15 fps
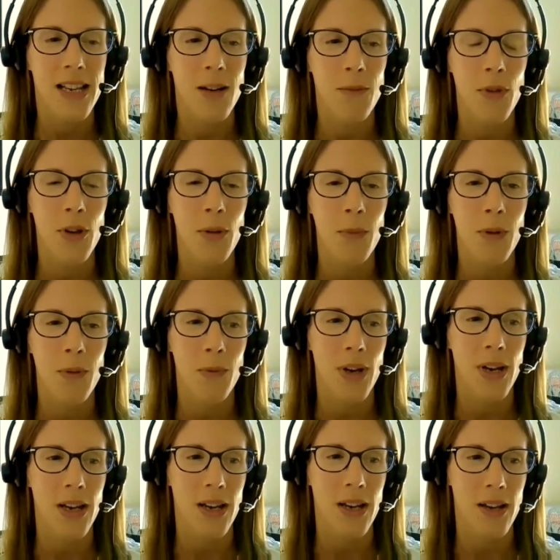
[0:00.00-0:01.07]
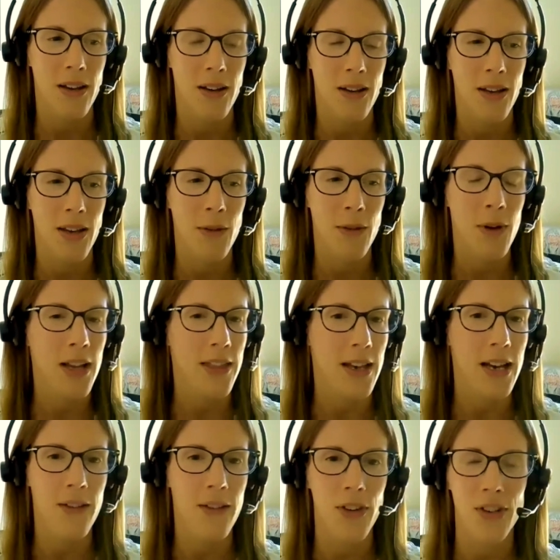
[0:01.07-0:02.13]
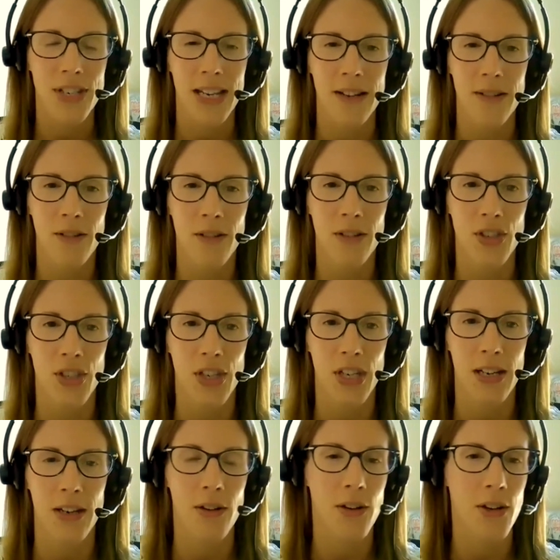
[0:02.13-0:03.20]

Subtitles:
that moment where you either have your technology